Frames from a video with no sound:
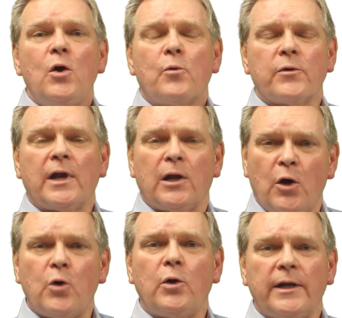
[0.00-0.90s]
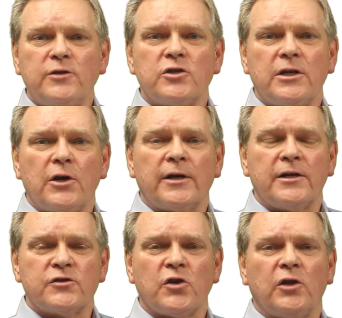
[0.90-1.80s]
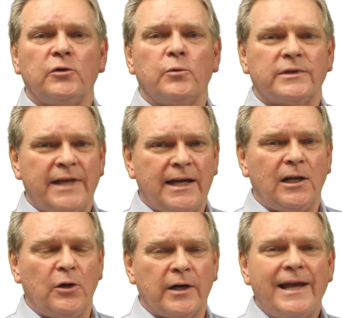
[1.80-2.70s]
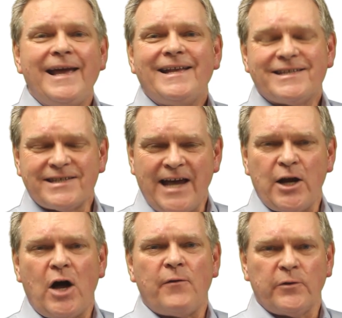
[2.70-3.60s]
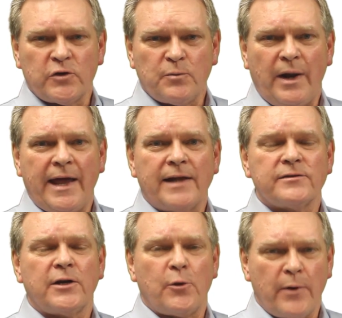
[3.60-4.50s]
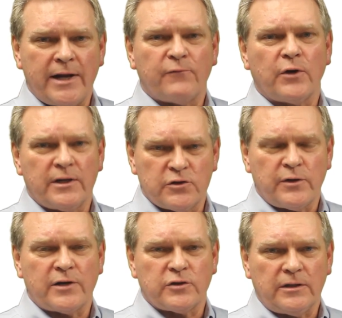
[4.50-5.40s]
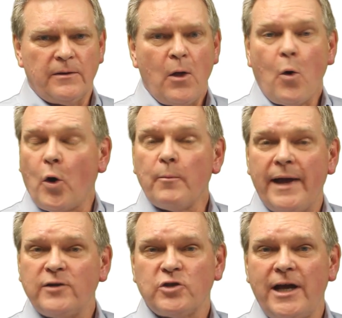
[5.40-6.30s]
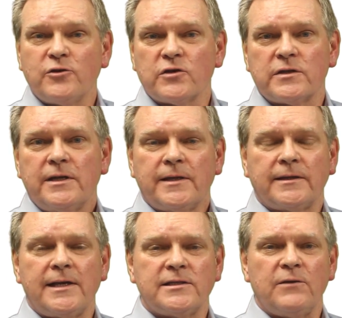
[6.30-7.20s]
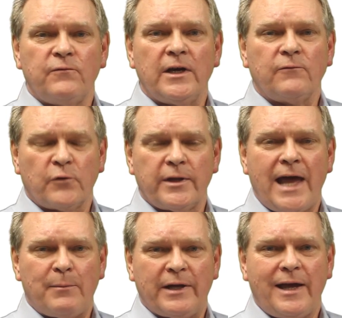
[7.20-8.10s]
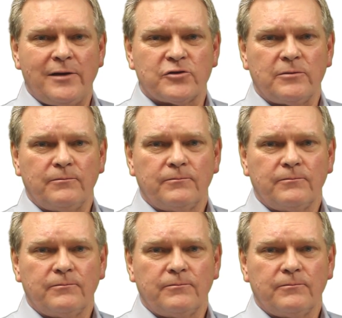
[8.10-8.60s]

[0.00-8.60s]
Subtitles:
where the local engineer and consultant will take a look, sign off on those plans that are ready for construction, or make changes that they see fit for the application.